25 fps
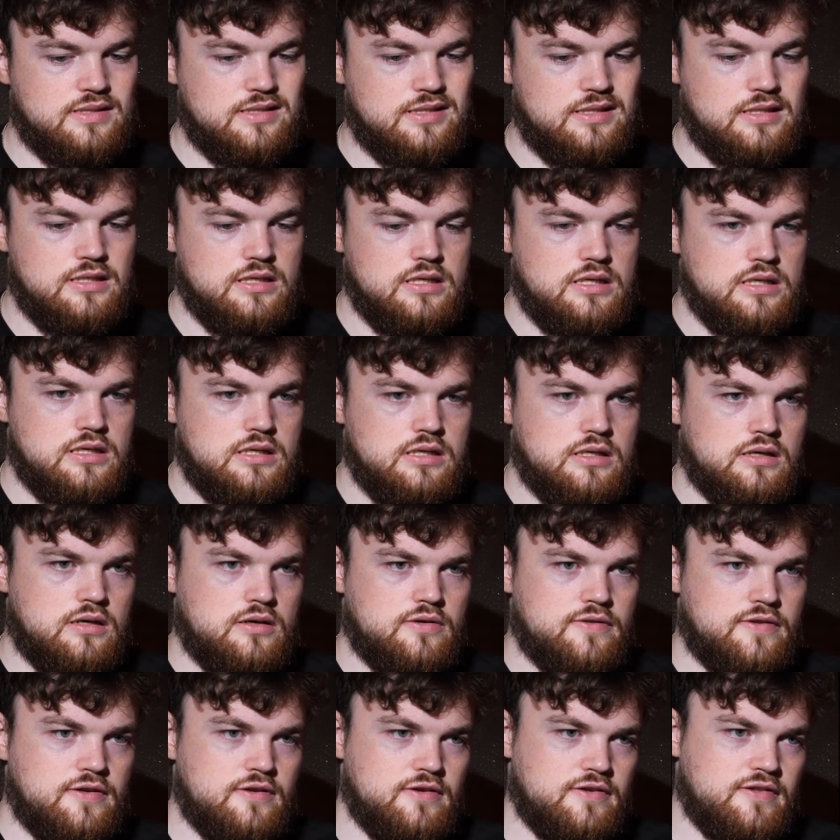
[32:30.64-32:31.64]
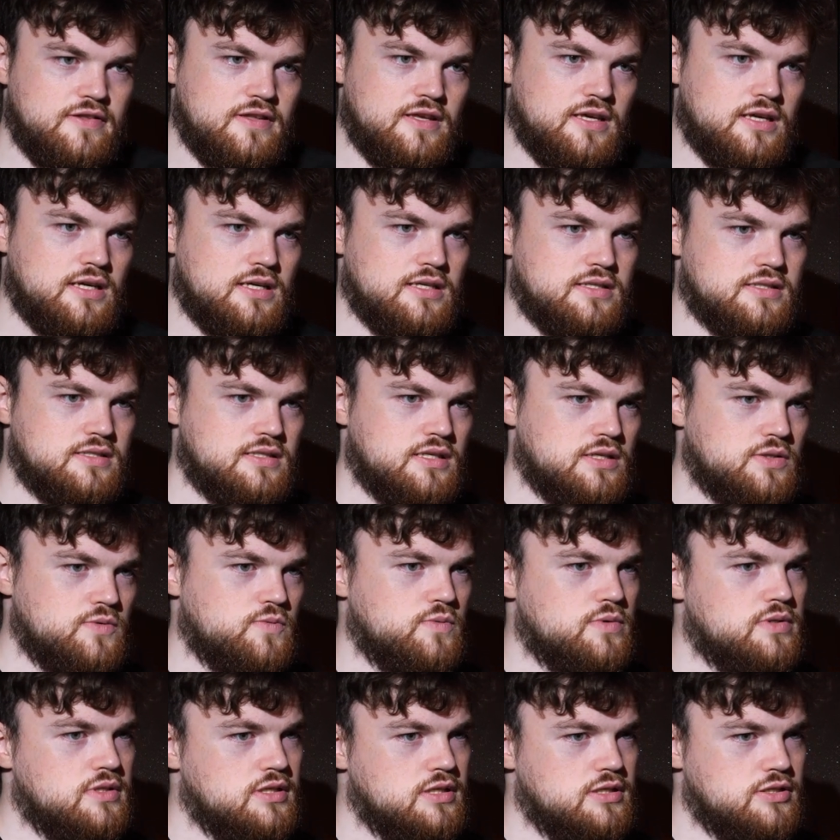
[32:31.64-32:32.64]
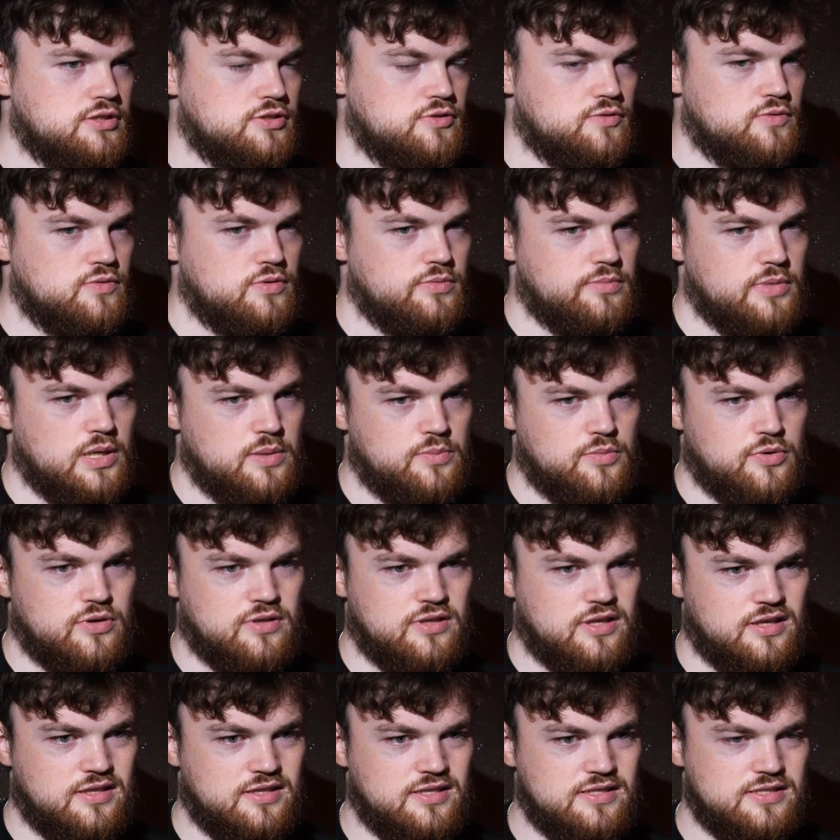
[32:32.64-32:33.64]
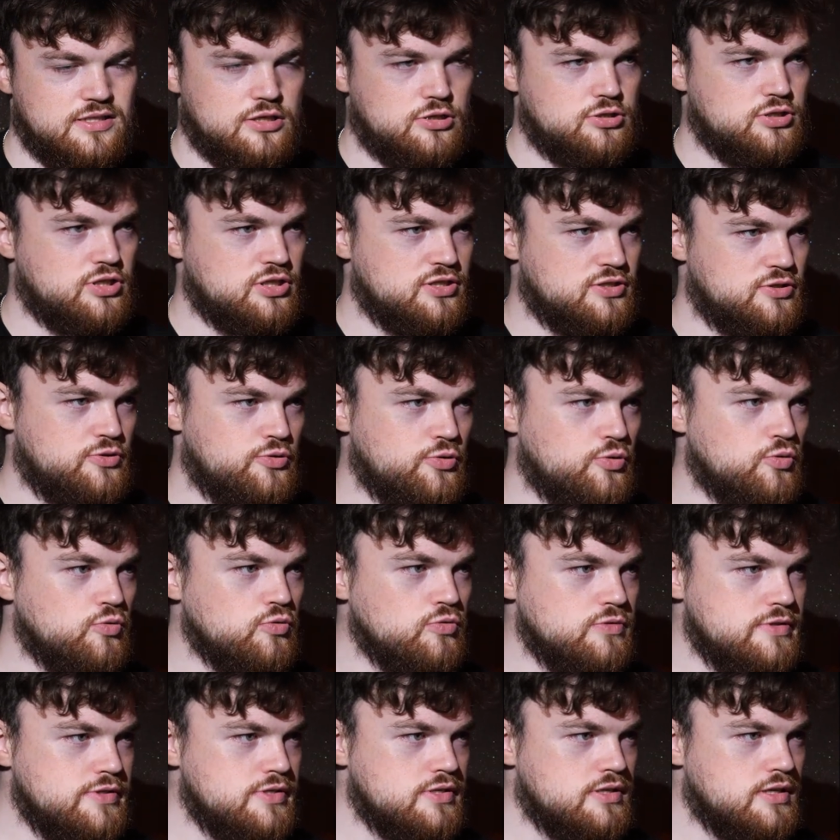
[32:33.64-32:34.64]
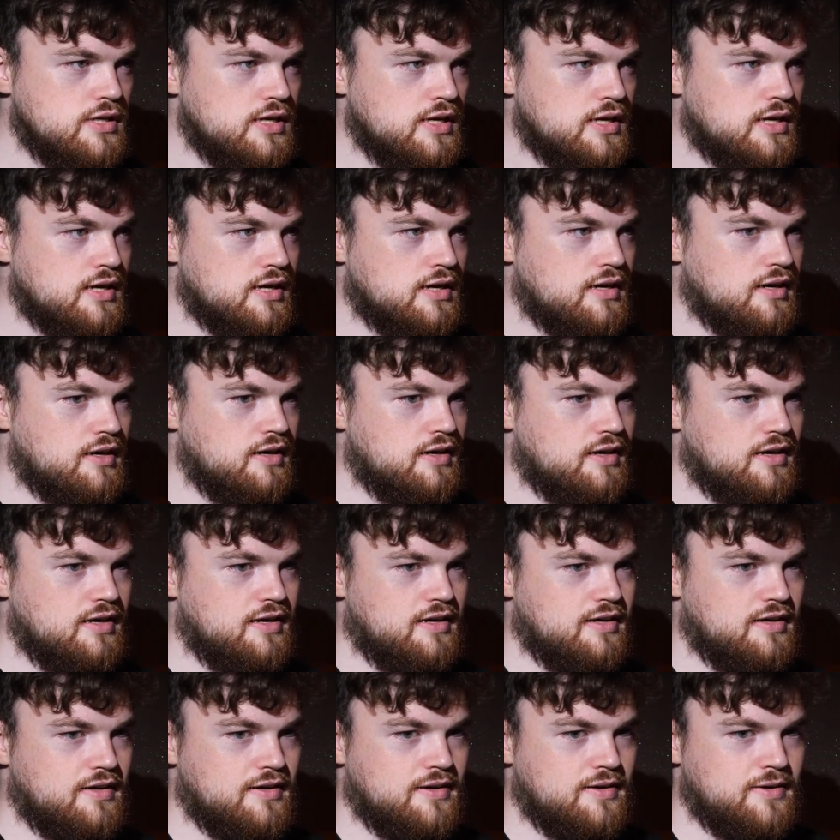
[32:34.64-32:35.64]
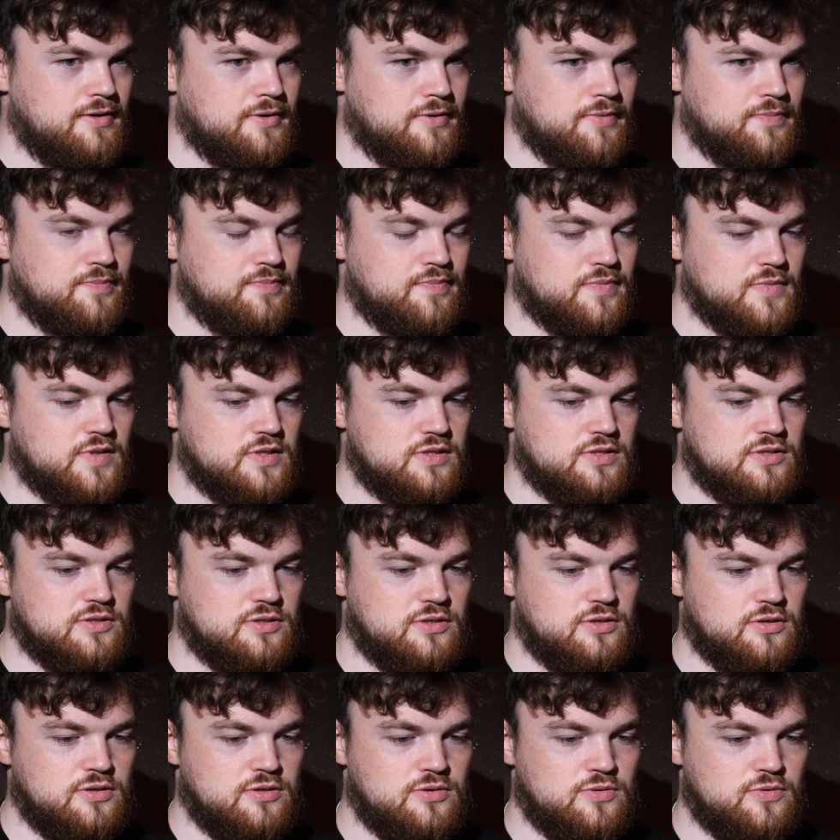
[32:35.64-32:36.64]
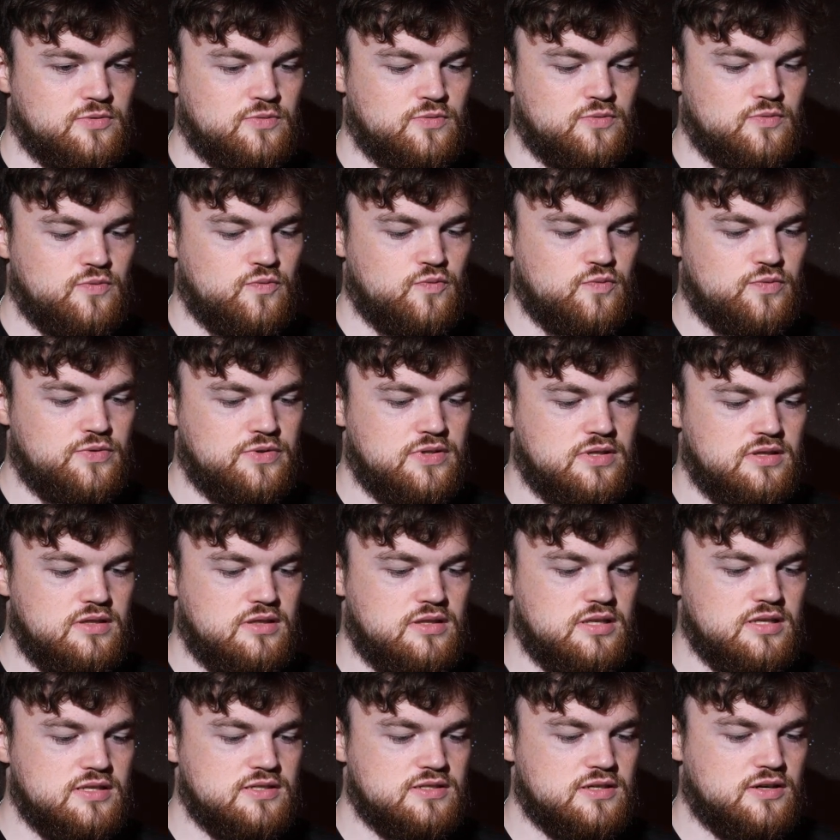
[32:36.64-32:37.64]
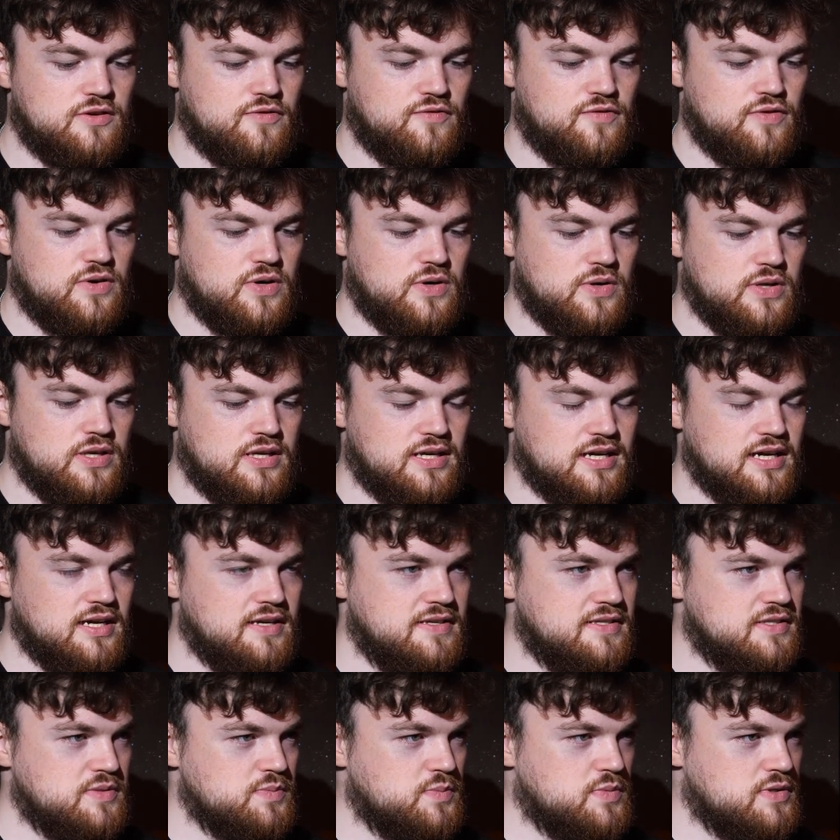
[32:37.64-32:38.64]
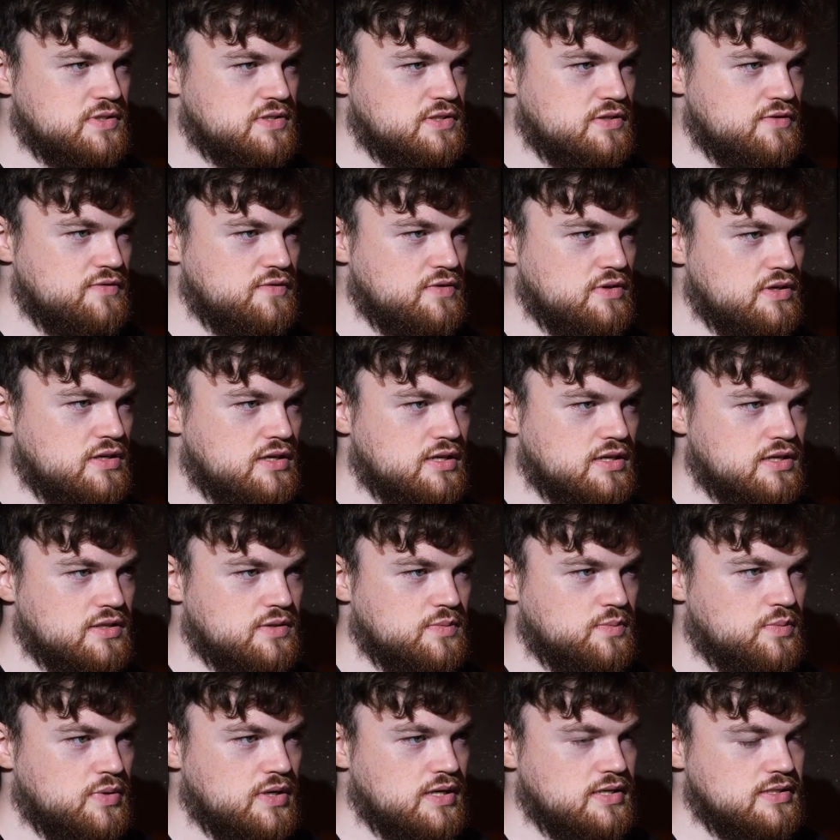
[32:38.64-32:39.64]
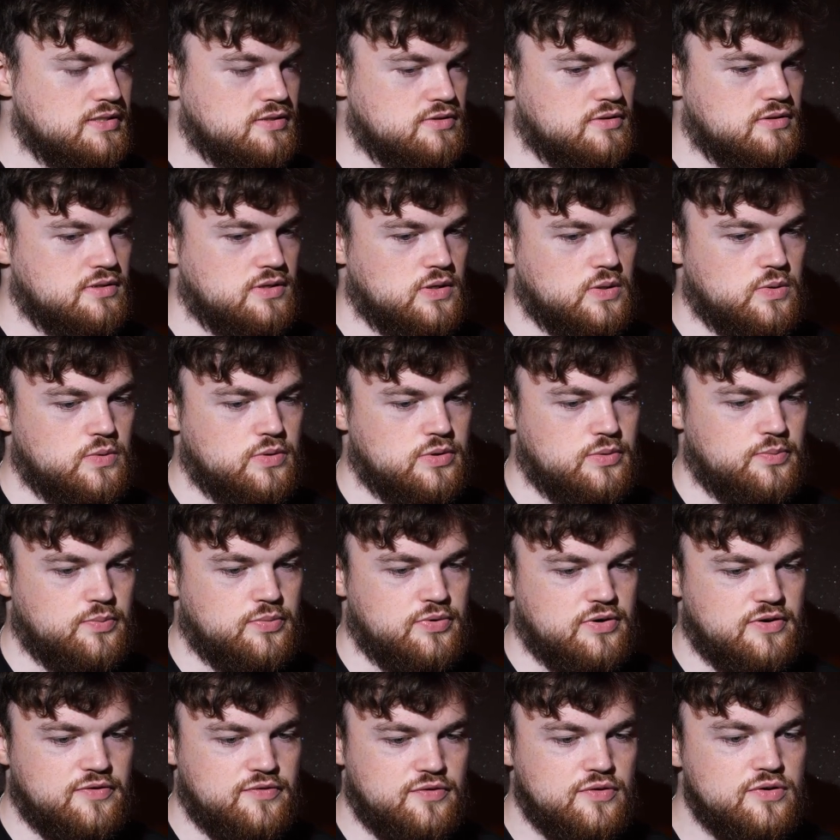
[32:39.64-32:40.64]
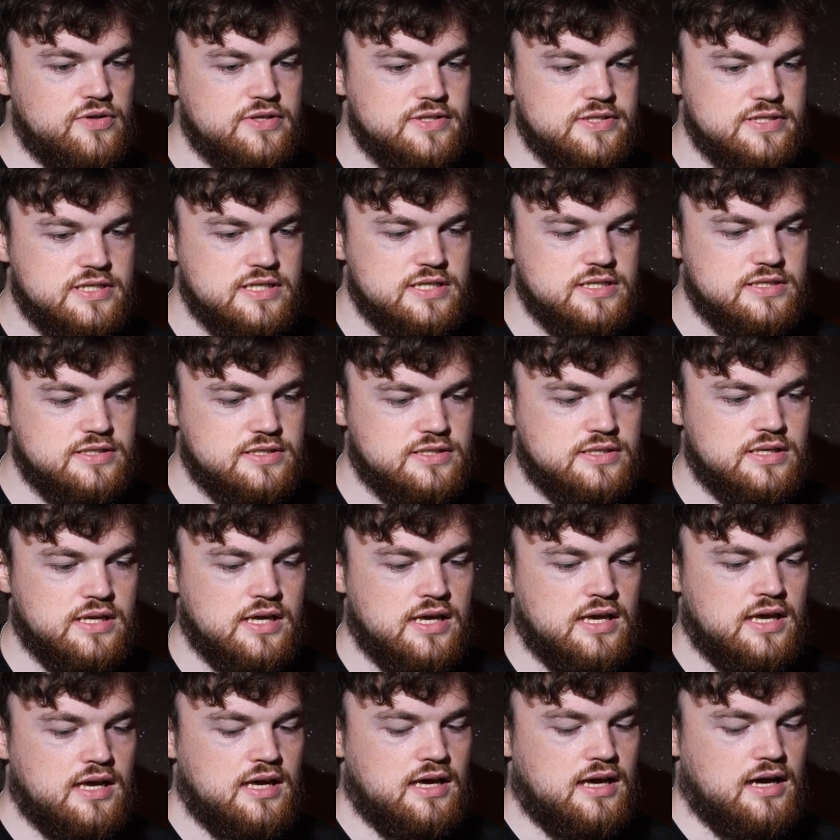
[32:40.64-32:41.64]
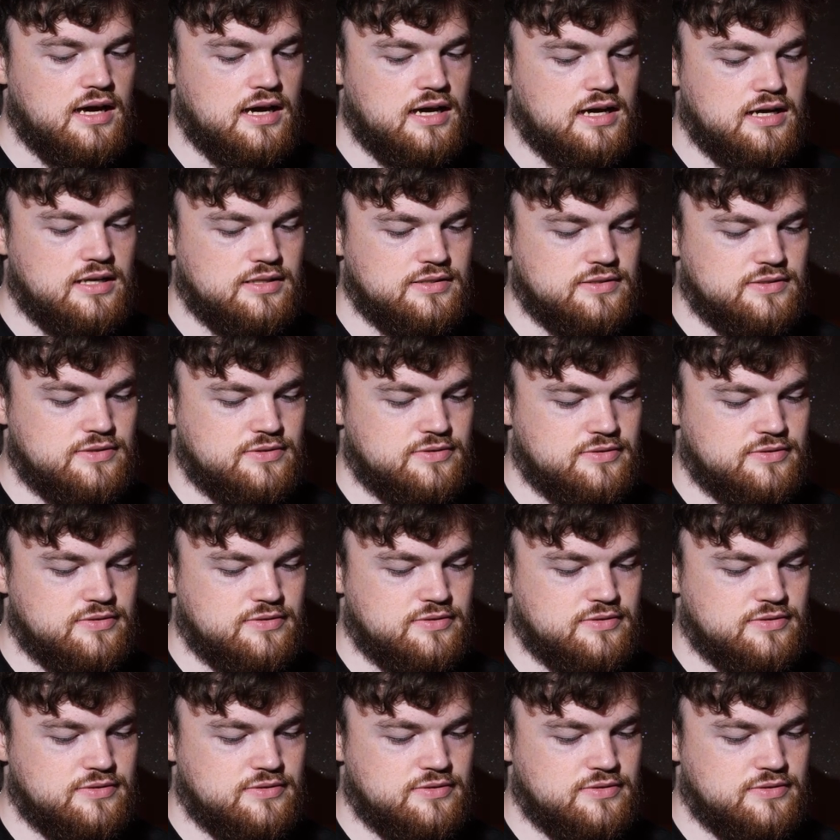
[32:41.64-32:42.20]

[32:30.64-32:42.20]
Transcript: the other thing is that we need to remember that these are just tools. So these are very case specific and based on our preferences and